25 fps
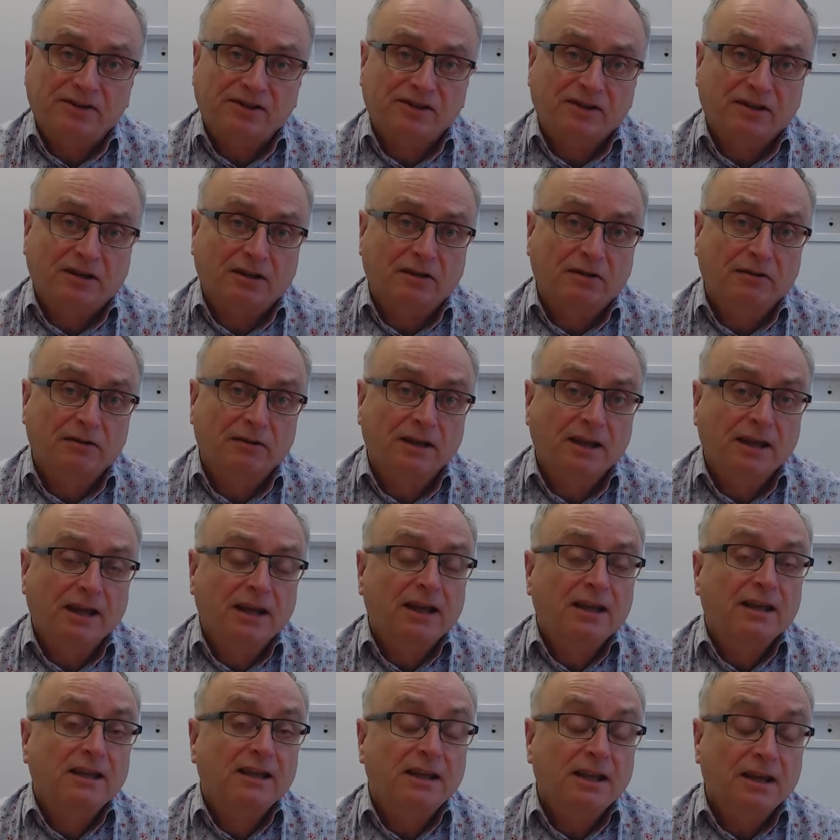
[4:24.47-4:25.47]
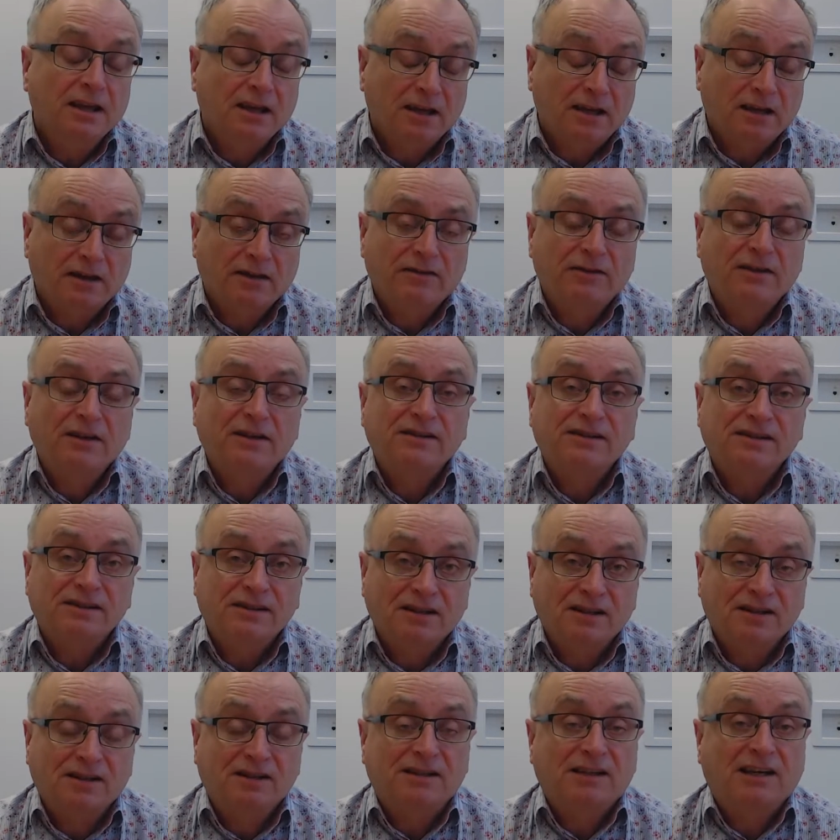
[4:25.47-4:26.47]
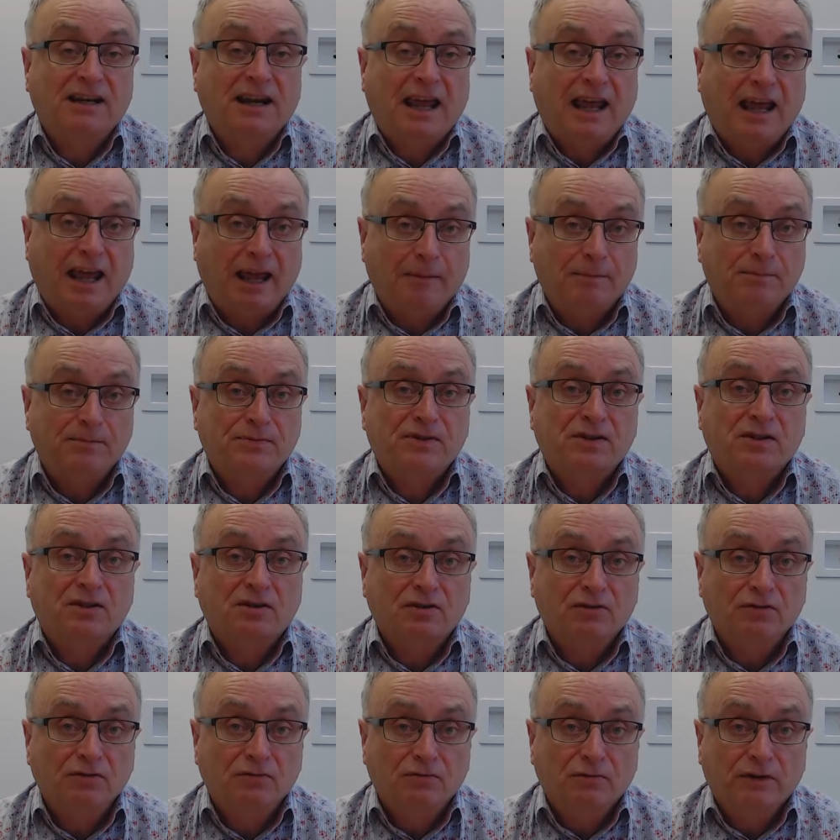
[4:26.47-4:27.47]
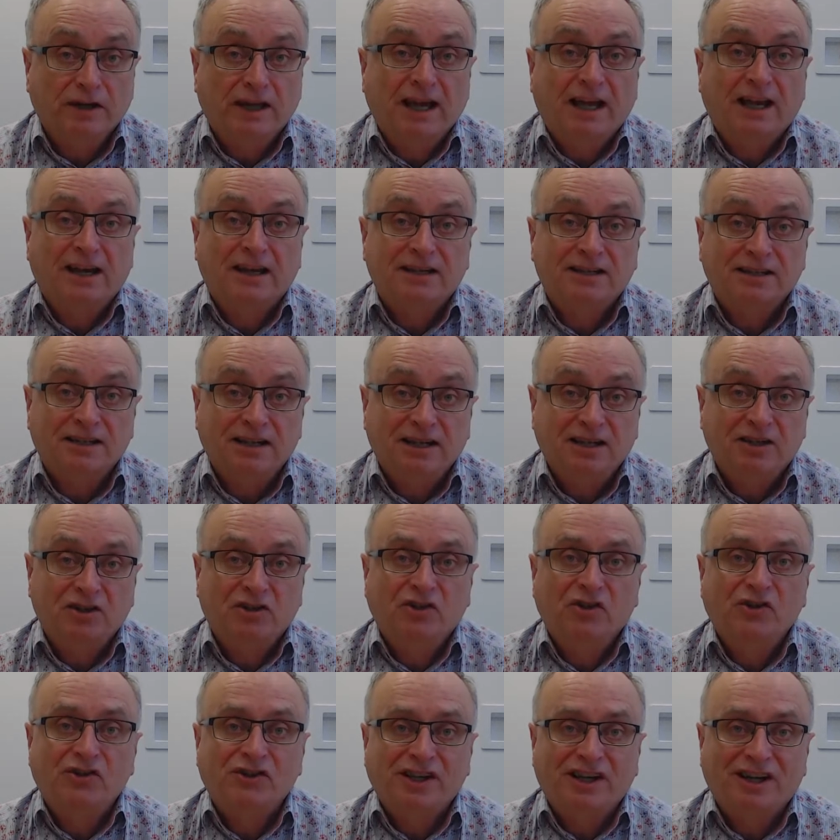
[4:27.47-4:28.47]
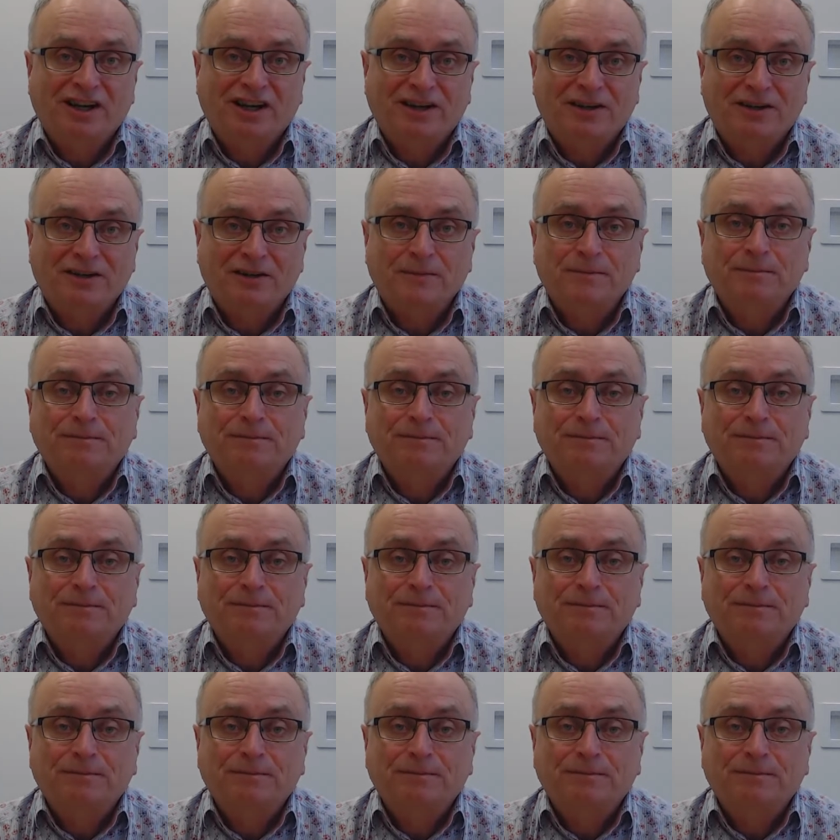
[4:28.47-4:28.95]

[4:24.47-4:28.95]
So, yeah, this is an absolute reality in New Zealand.